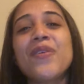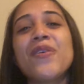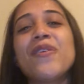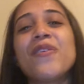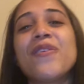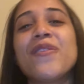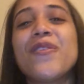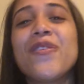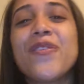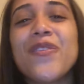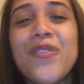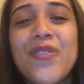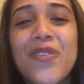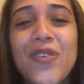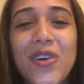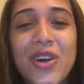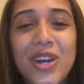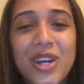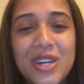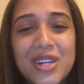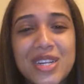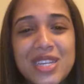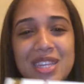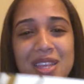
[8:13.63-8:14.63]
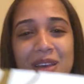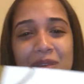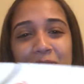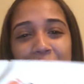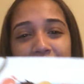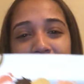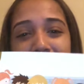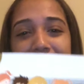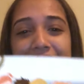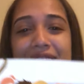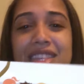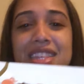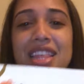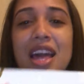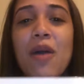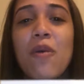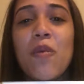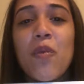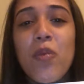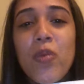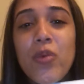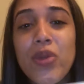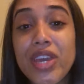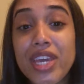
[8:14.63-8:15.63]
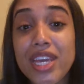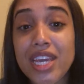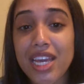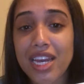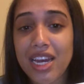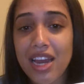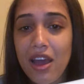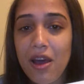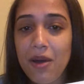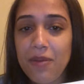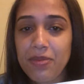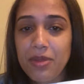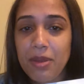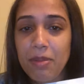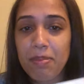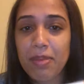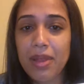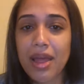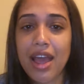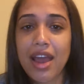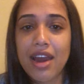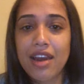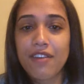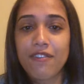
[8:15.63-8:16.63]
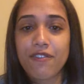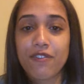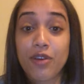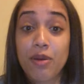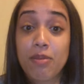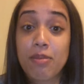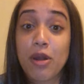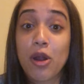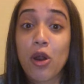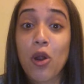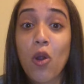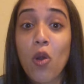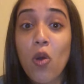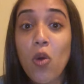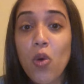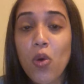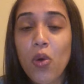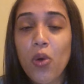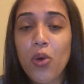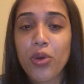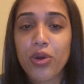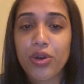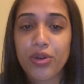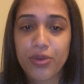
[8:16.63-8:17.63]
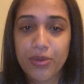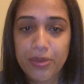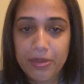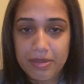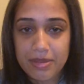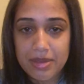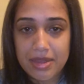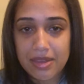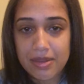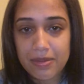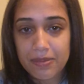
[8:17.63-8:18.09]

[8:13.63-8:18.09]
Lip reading: What are some ways that we can help the planet from our own homes?